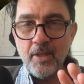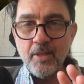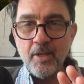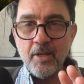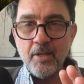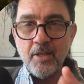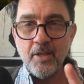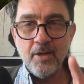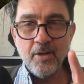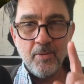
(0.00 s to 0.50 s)

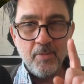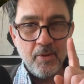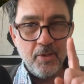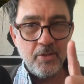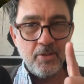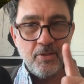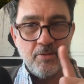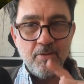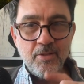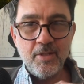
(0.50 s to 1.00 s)
line here, but
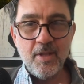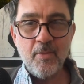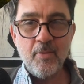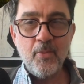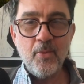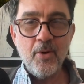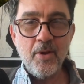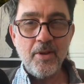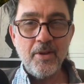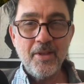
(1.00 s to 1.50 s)
this is step
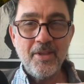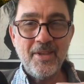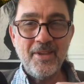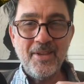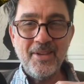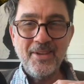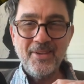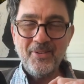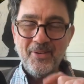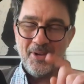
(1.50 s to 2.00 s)
one,
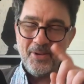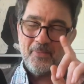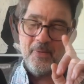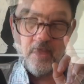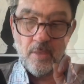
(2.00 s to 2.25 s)
right?